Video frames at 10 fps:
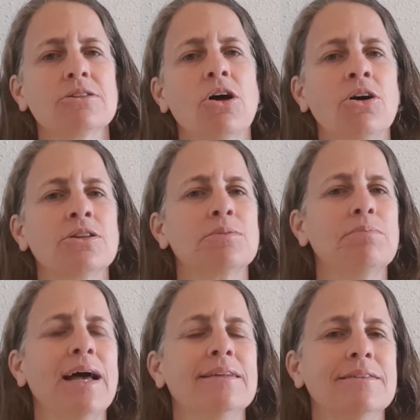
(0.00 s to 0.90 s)
not
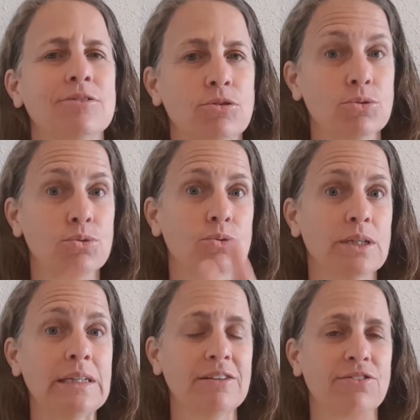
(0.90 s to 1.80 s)
meant to
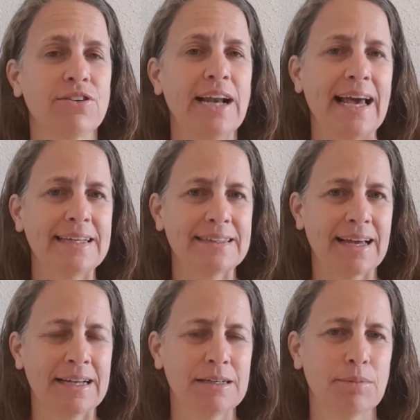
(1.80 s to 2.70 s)
inflate
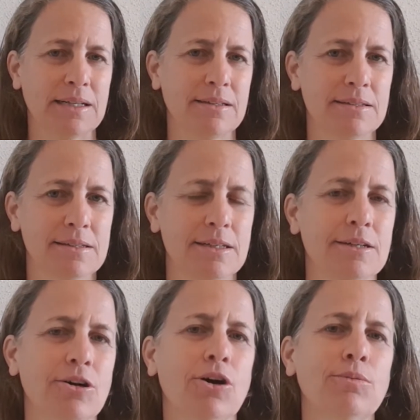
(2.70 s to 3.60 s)
anybody's
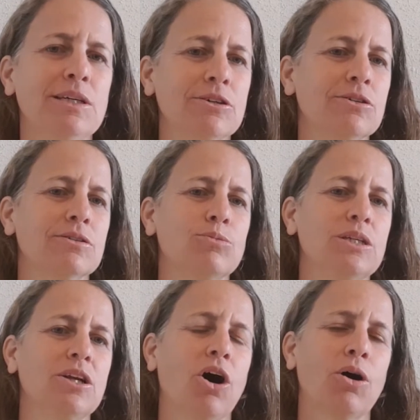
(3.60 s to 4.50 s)
ego, because
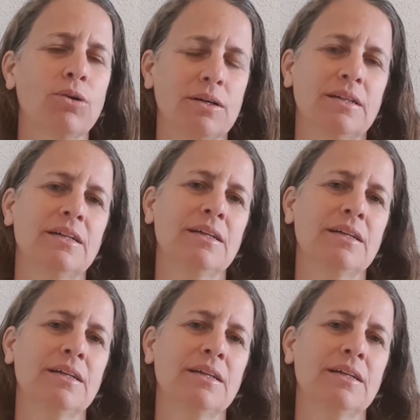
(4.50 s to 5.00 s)
we know